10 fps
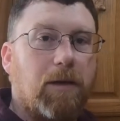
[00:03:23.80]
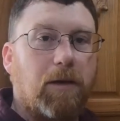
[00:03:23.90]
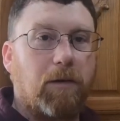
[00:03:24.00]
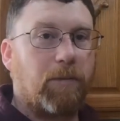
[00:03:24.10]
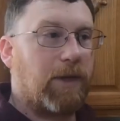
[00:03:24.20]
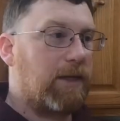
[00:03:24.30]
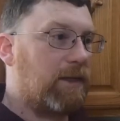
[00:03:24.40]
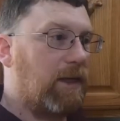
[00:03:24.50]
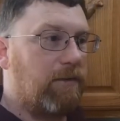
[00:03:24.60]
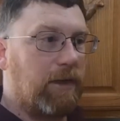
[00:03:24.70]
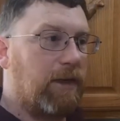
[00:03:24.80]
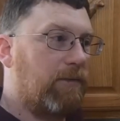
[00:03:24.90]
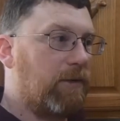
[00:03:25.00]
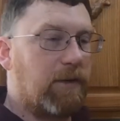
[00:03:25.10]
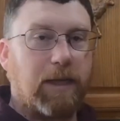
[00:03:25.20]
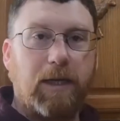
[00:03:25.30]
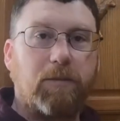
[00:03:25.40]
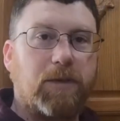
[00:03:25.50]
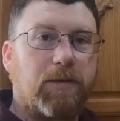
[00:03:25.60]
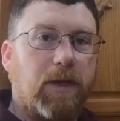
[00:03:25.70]
Come Thanksgiving, different
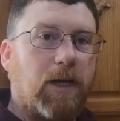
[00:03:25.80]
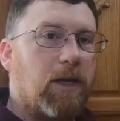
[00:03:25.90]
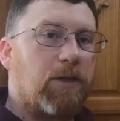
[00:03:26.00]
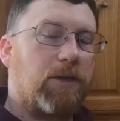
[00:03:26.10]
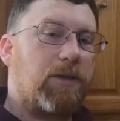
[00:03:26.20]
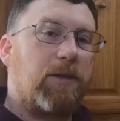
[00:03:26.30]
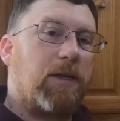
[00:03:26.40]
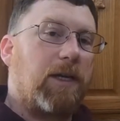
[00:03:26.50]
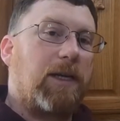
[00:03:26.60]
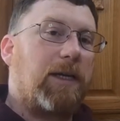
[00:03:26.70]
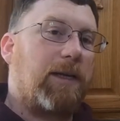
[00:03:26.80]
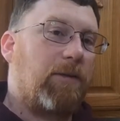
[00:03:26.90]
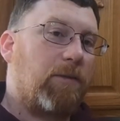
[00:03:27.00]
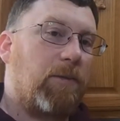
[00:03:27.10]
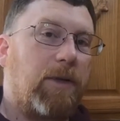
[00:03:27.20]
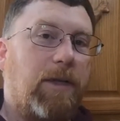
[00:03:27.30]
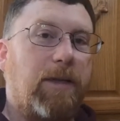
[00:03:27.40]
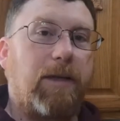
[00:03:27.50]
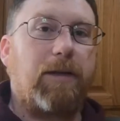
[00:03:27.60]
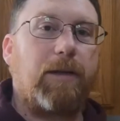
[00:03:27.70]
themes. Just really
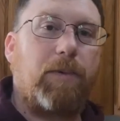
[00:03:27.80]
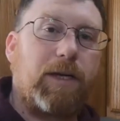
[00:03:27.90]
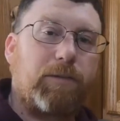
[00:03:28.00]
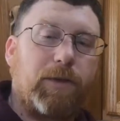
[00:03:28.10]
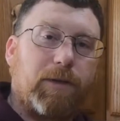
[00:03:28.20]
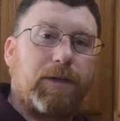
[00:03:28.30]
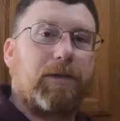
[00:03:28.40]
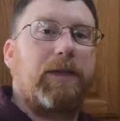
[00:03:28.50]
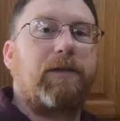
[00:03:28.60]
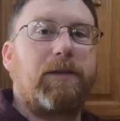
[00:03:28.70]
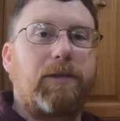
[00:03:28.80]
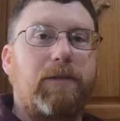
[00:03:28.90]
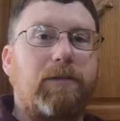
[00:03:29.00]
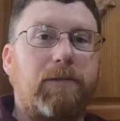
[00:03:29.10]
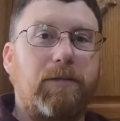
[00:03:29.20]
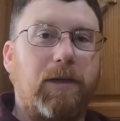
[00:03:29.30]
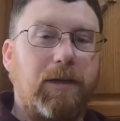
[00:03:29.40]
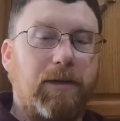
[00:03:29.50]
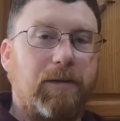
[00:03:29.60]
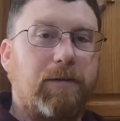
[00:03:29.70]
the possibilities are endless.
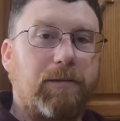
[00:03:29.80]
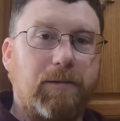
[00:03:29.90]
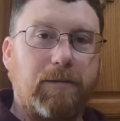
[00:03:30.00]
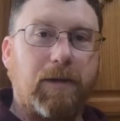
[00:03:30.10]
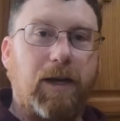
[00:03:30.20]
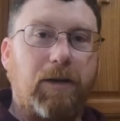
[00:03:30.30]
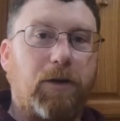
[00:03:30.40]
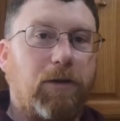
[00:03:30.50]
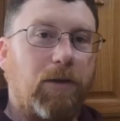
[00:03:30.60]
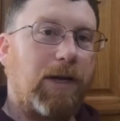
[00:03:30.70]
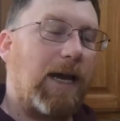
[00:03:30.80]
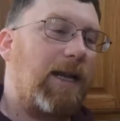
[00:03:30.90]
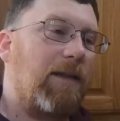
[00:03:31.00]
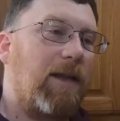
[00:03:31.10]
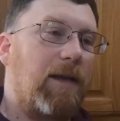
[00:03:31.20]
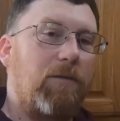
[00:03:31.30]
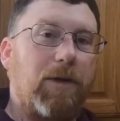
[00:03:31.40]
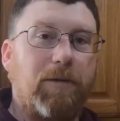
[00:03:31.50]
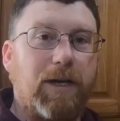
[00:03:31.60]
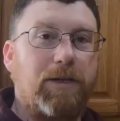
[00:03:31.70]
And you can look at it like
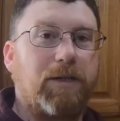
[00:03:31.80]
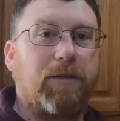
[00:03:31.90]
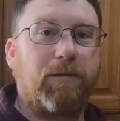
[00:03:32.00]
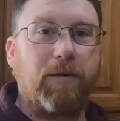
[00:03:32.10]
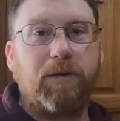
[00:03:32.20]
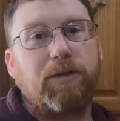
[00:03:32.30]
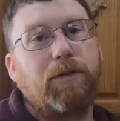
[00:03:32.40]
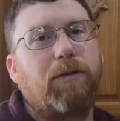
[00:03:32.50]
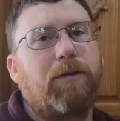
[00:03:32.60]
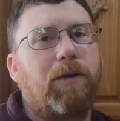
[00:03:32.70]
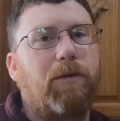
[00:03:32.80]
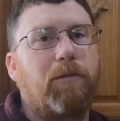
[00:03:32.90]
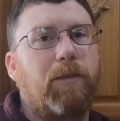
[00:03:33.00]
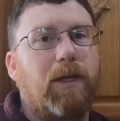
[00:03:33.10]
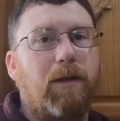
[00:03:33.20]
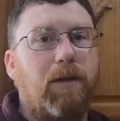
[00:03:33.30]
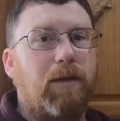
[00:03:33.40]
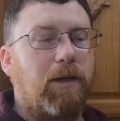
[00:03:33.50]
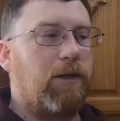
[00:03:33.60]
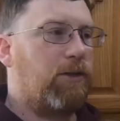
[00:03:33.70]
rearranging the furniture in your home.
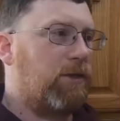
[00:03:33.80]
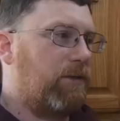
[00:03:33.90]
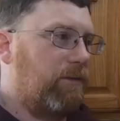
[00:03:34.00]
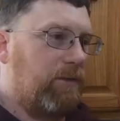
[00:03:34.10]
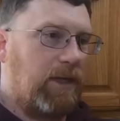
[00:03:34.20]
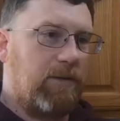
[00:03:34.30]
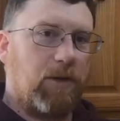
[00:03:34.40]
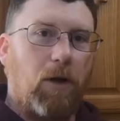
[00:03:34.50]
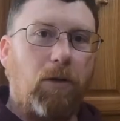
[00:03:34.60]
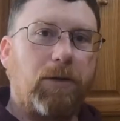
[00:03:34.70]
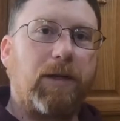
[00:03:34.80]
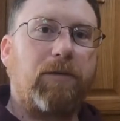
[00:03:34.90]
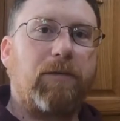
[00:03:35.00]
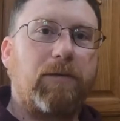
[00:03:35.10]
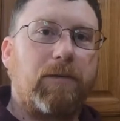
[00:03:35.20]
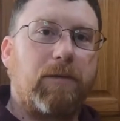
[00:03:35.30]
It just gives a whole different